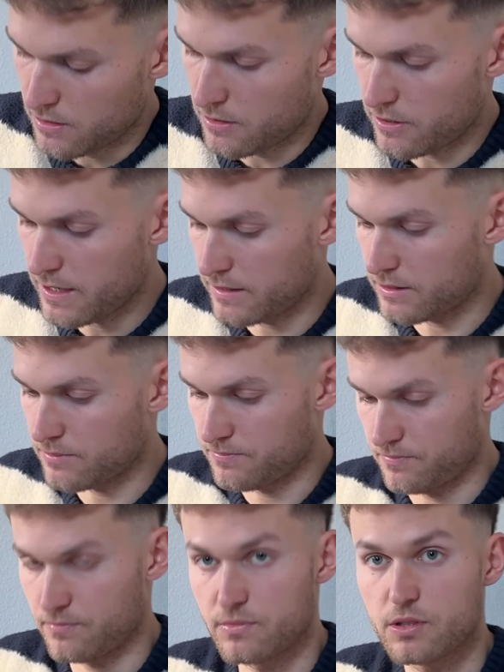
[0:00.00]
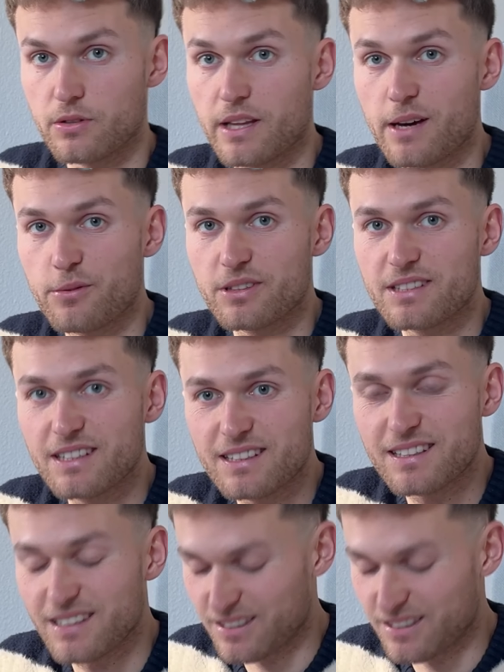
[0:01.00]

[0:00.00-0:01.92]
Alright, so that was it.